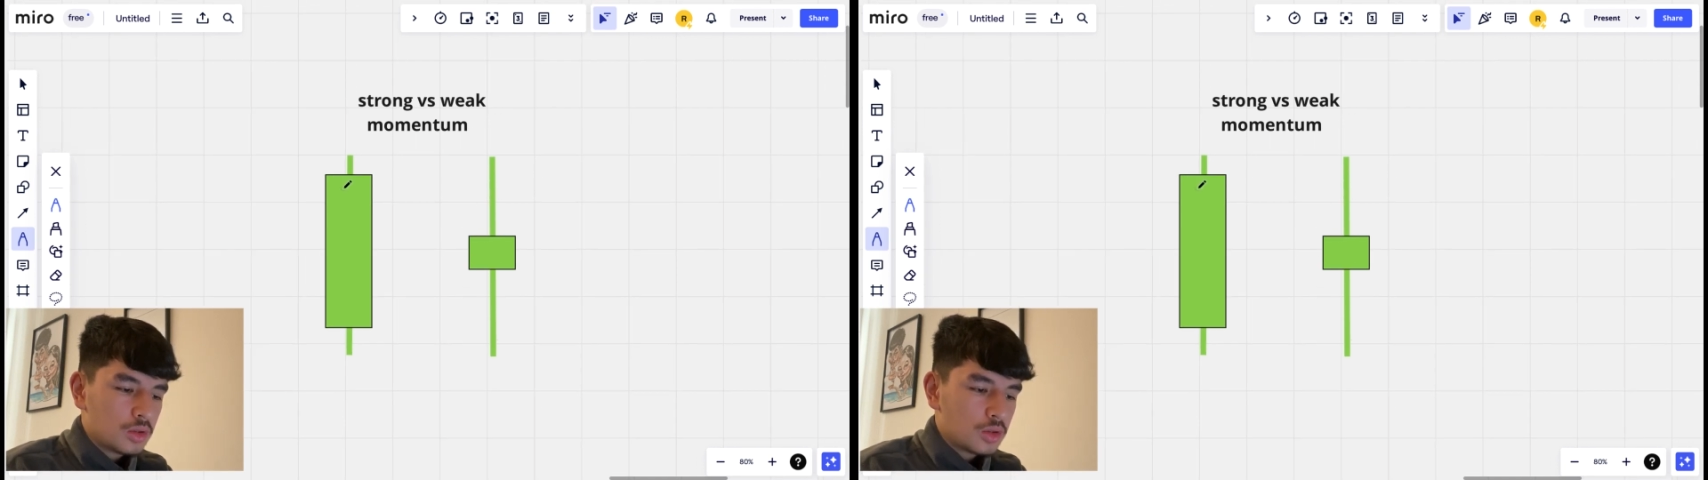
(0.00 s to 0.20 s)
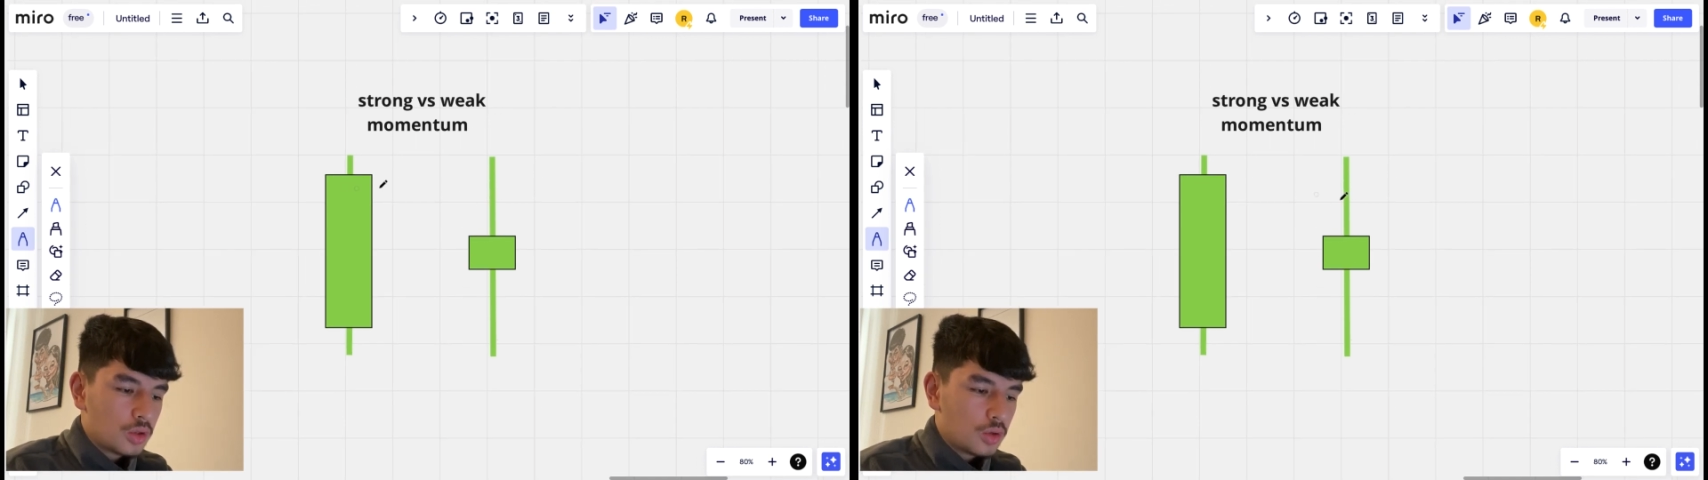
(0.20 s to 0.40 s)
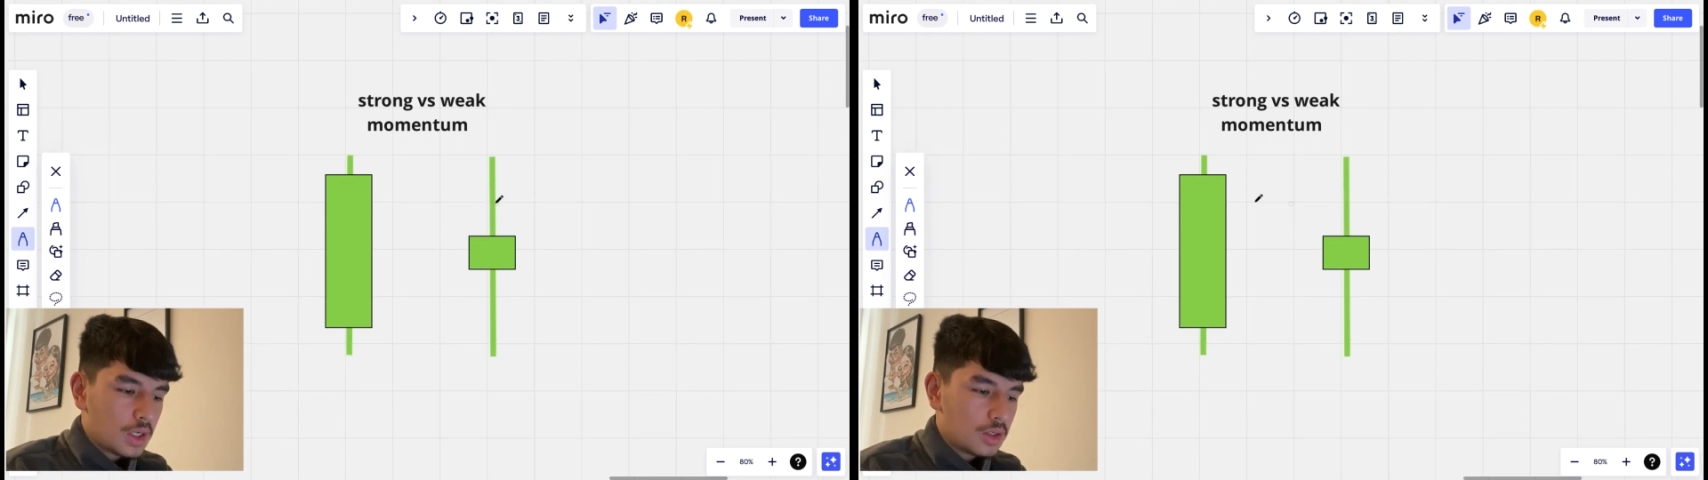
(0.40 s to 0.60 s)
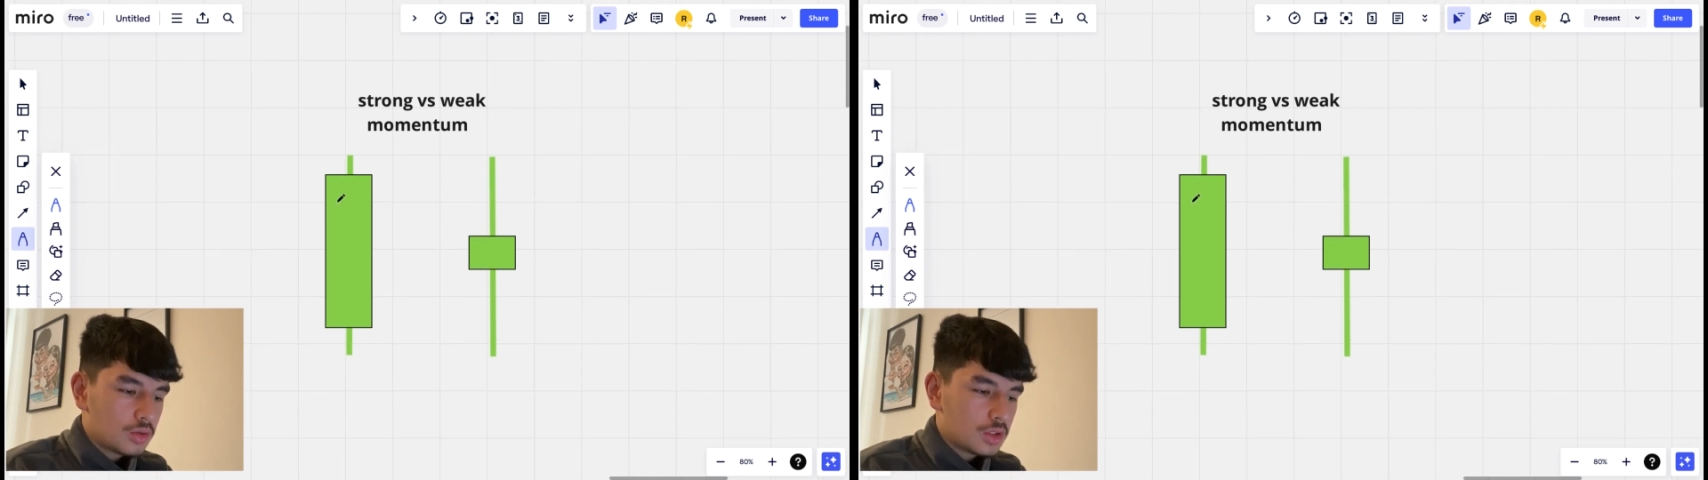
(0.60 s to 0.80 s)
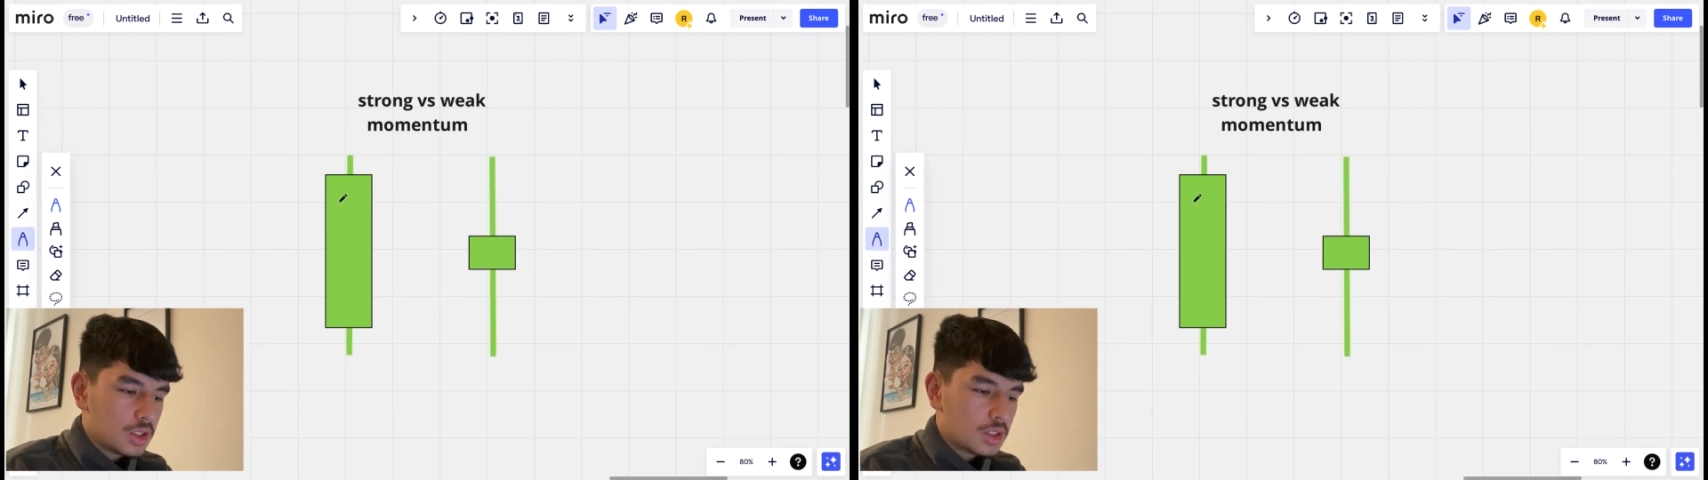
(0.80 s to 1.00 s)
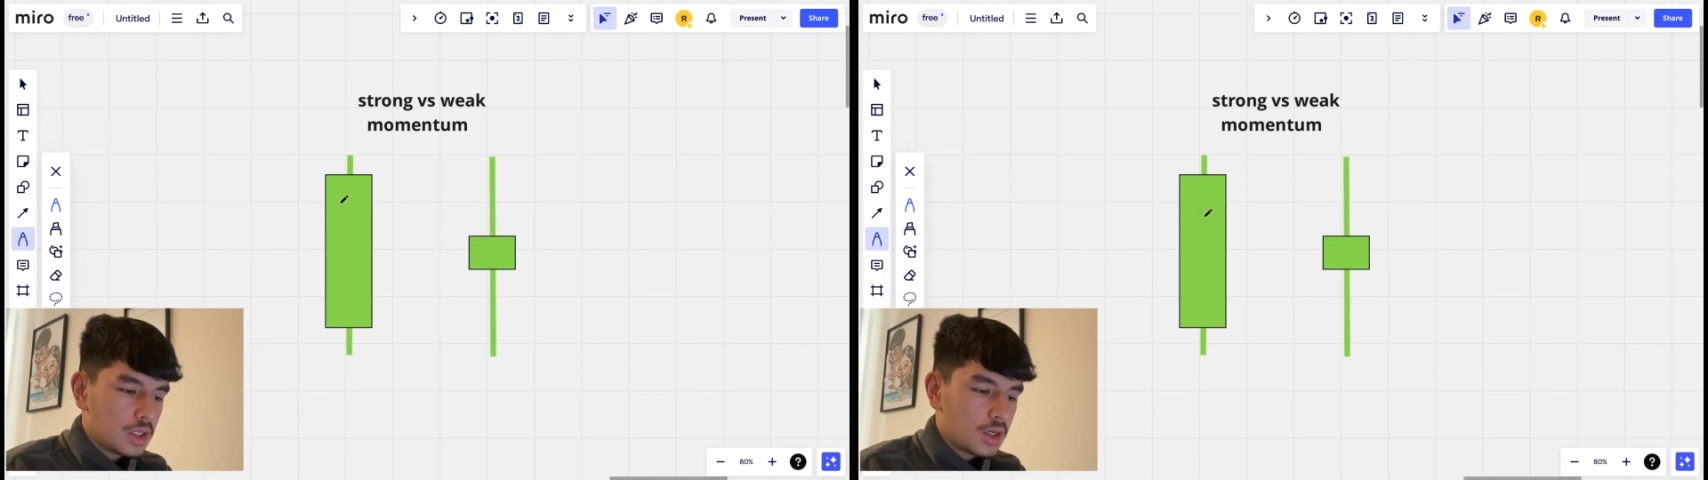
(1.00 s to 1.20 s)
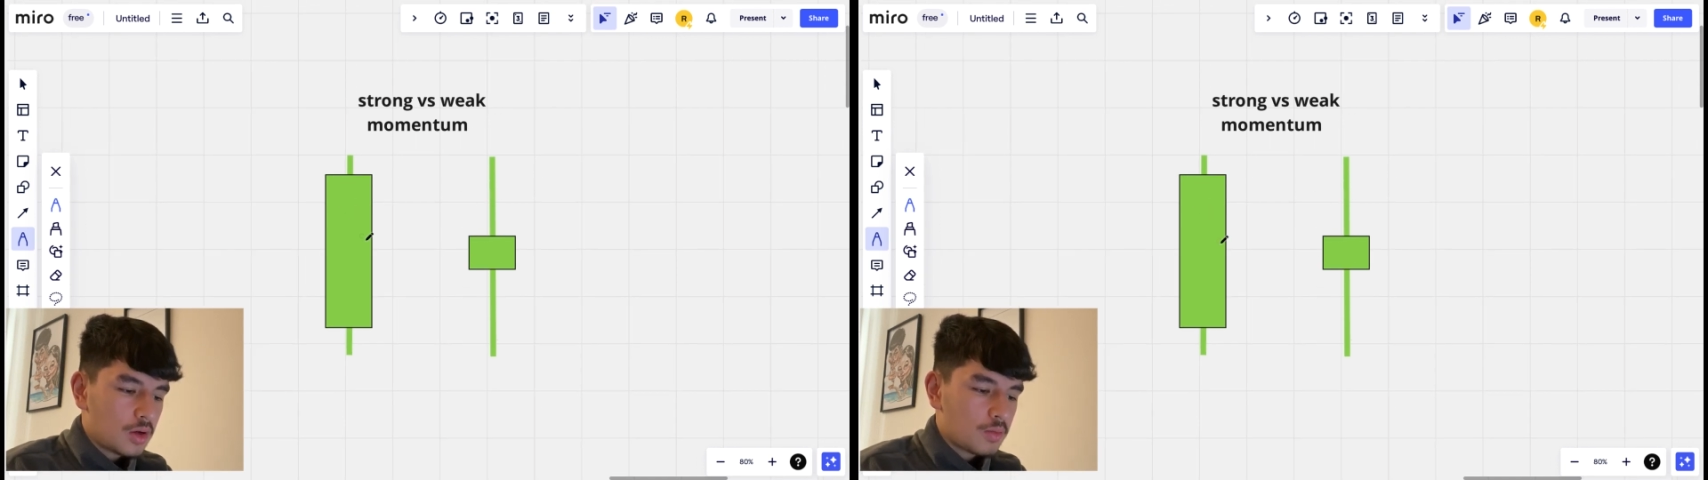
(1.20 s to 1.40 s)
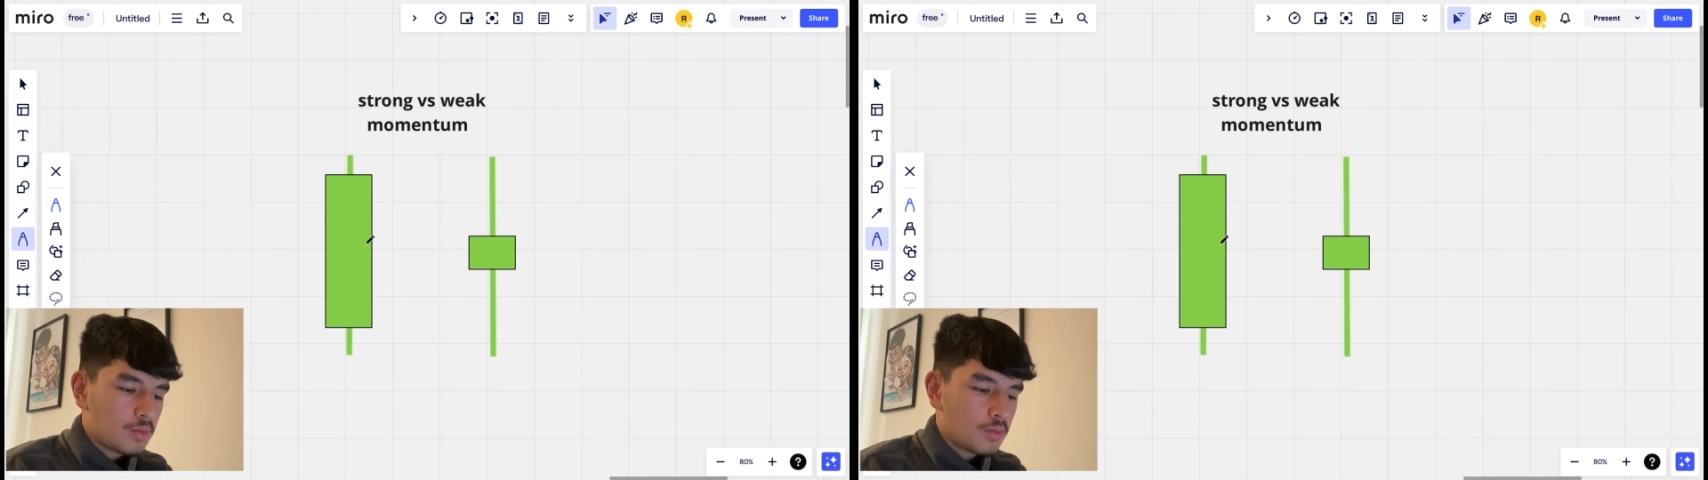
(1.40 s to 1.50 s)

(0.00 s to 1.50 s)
two candlesticks here,